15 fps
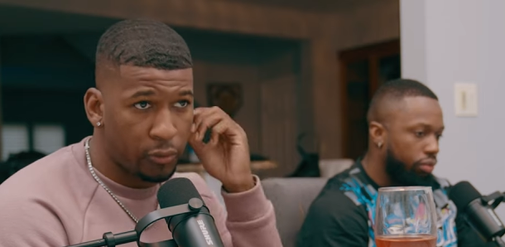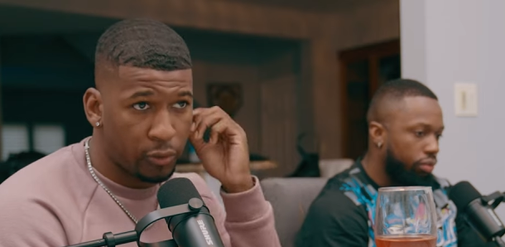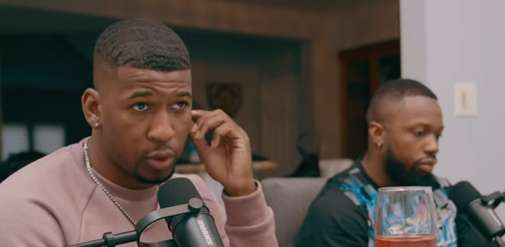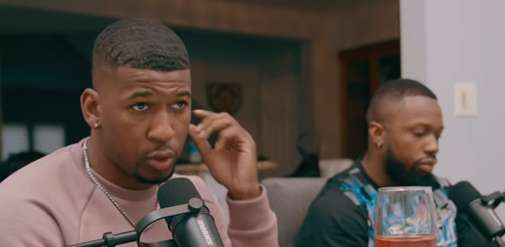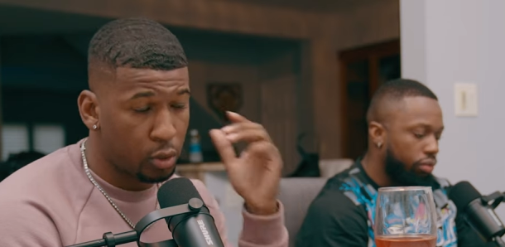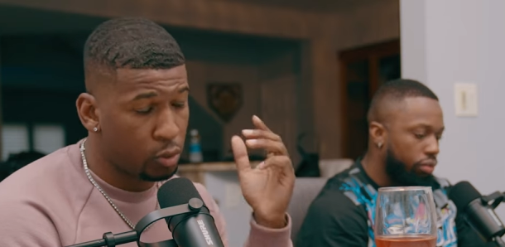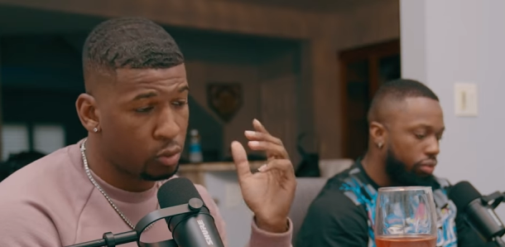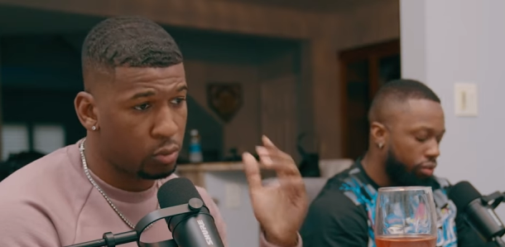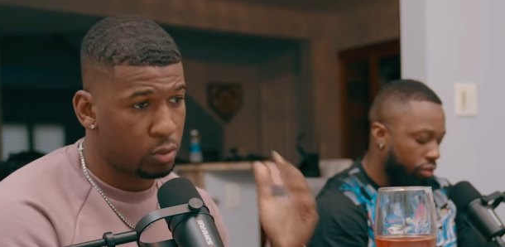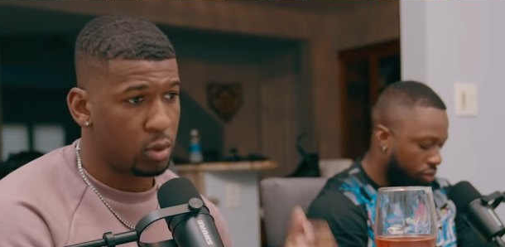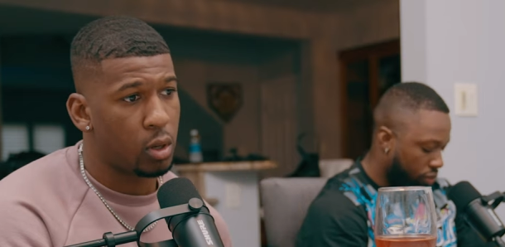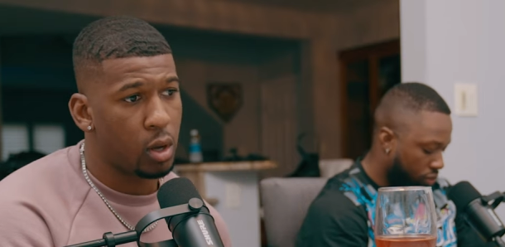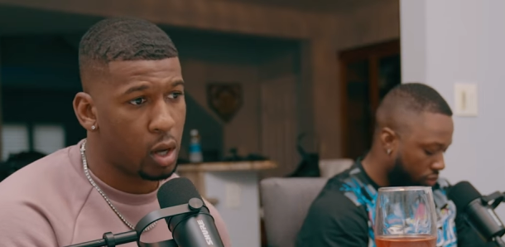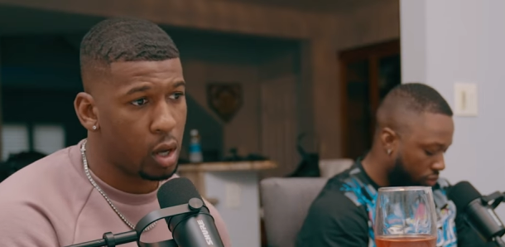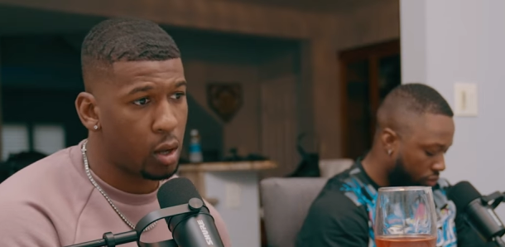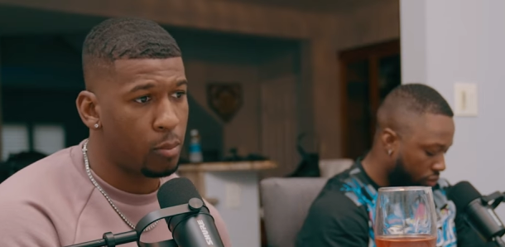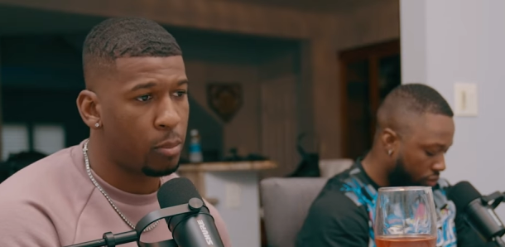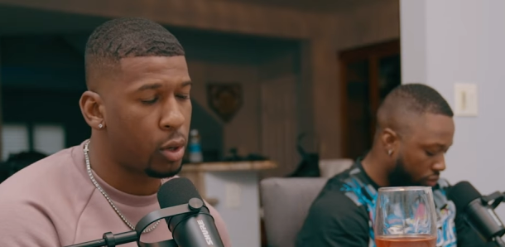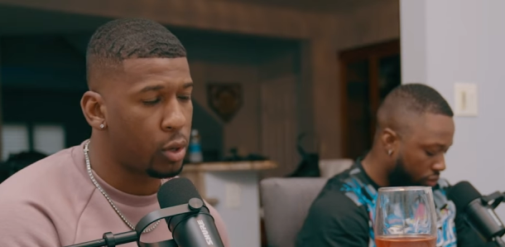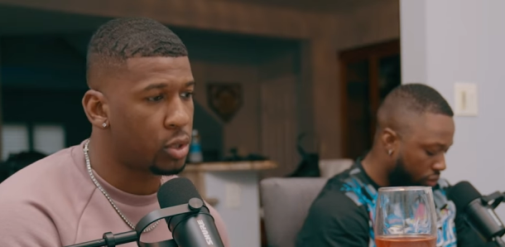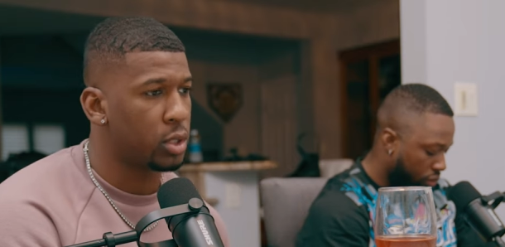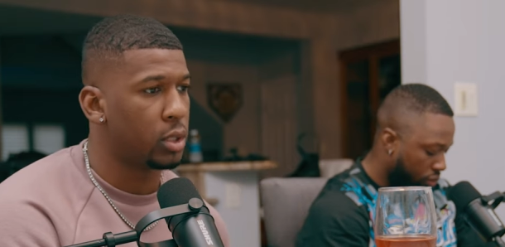Speaker 1: for you, uh,
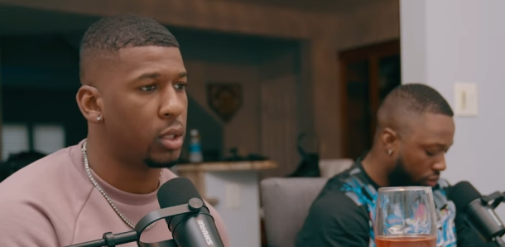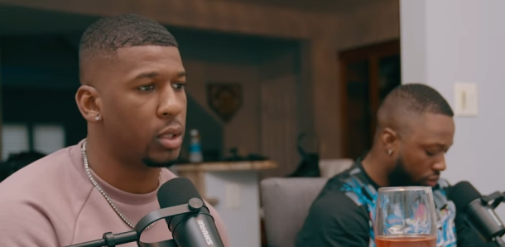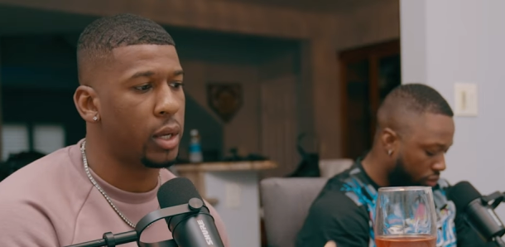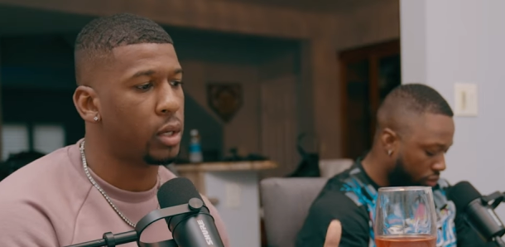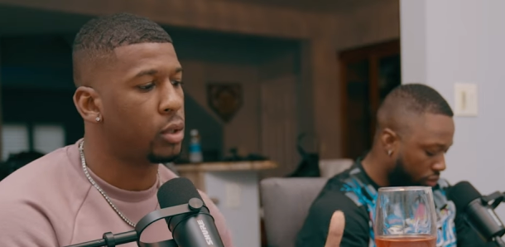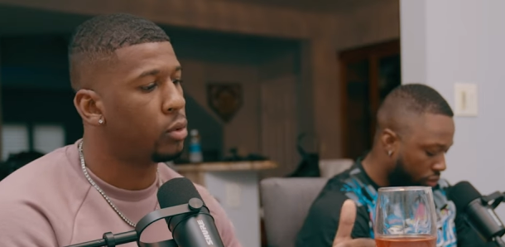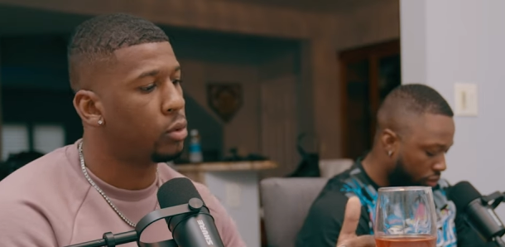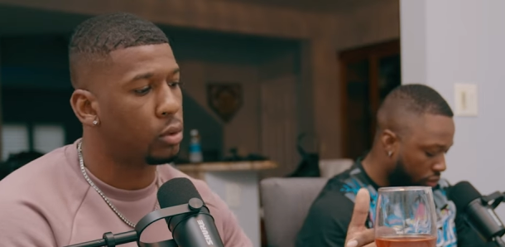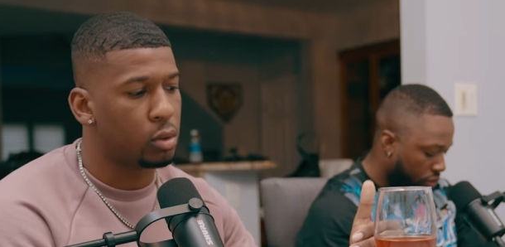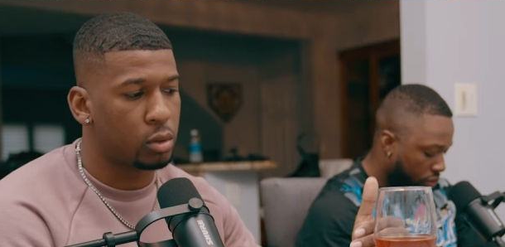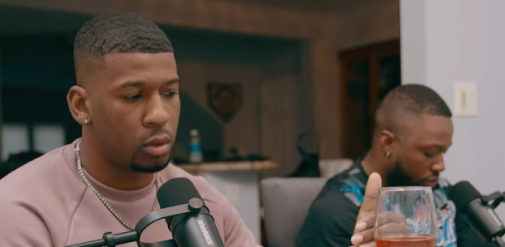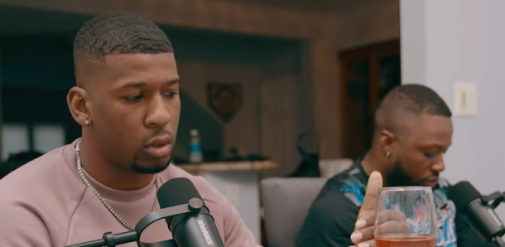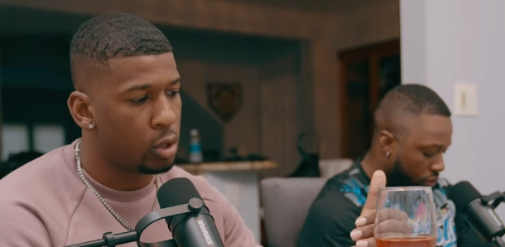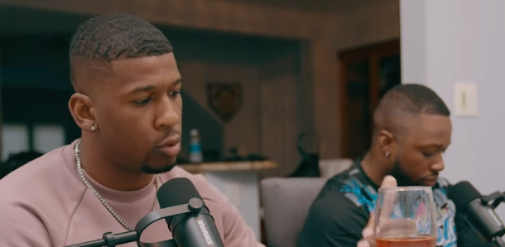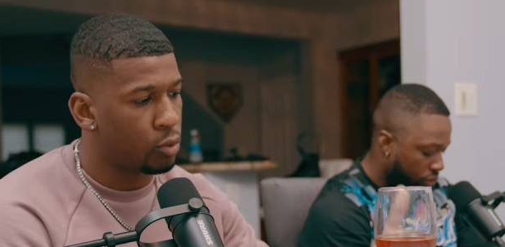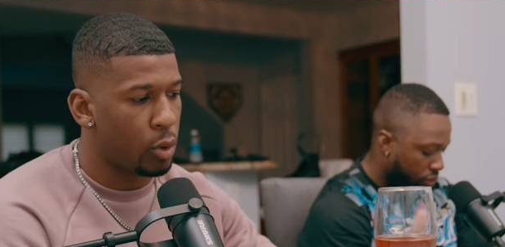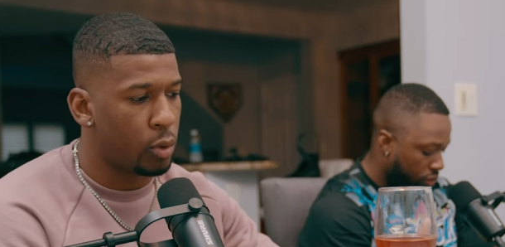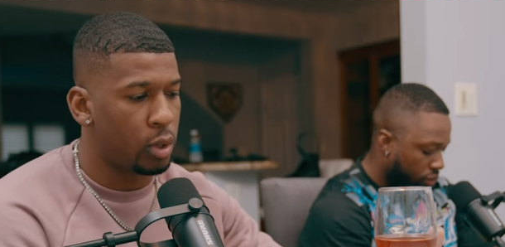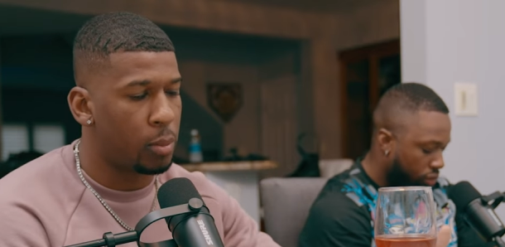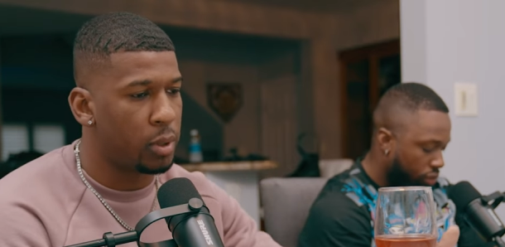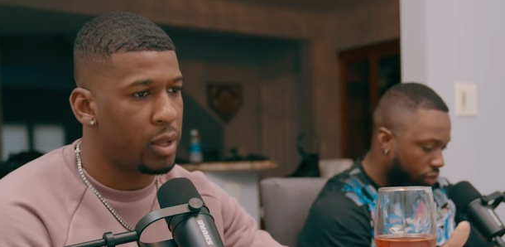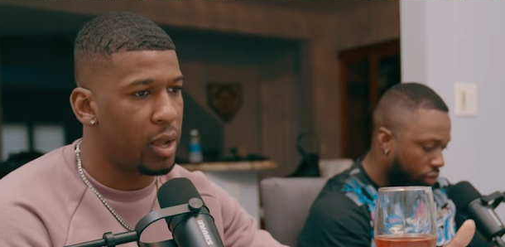personally, like you growing
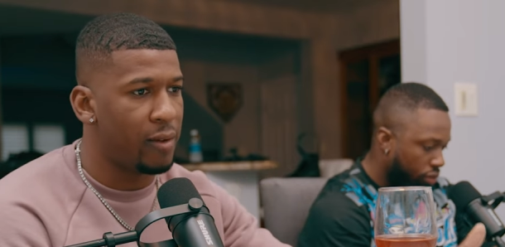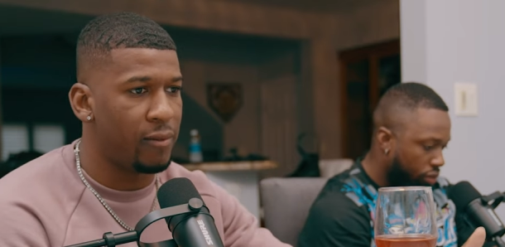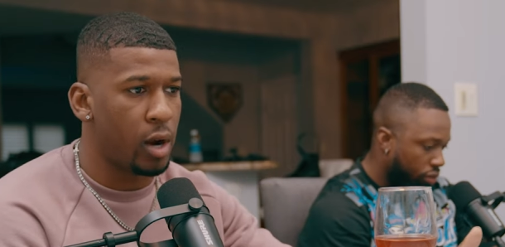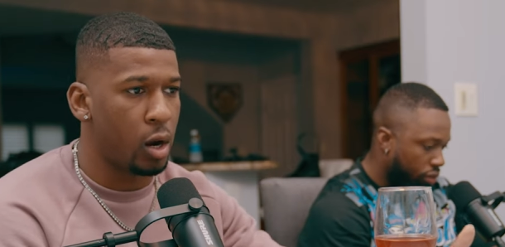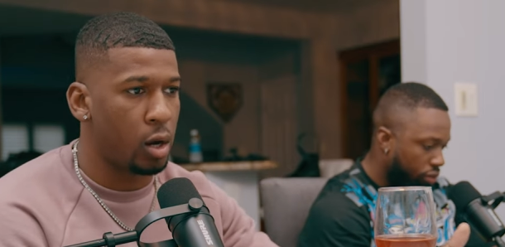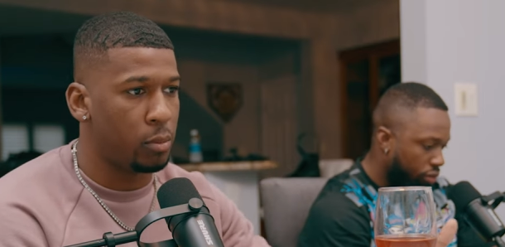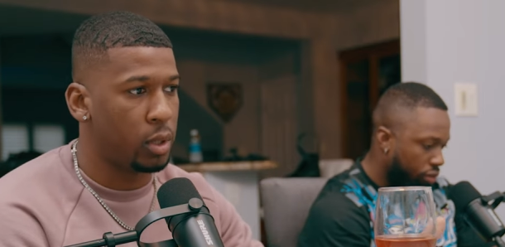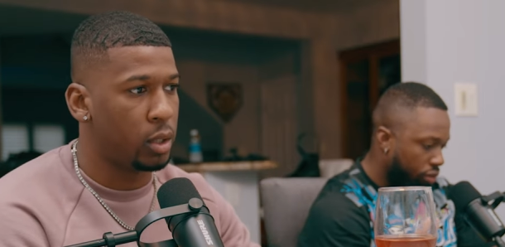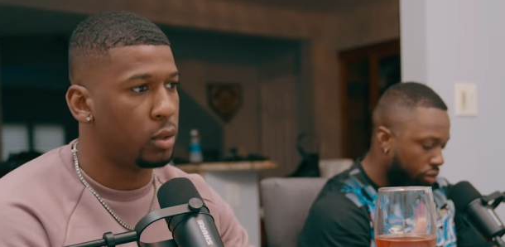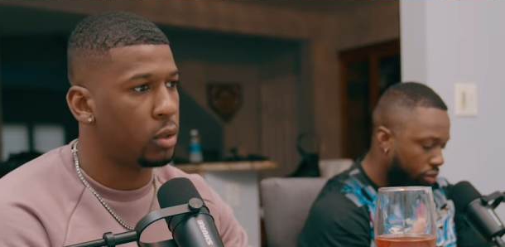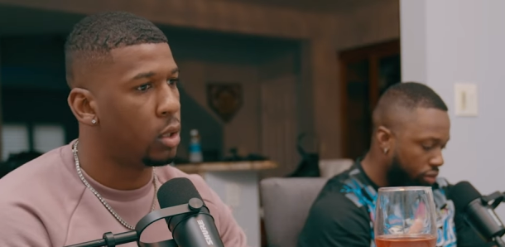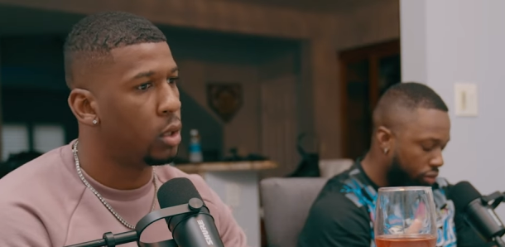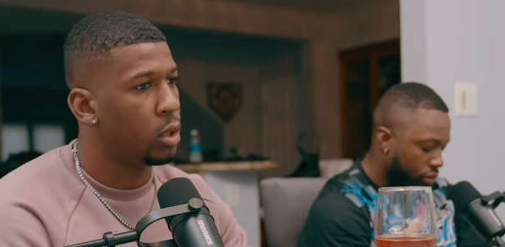up in that environment,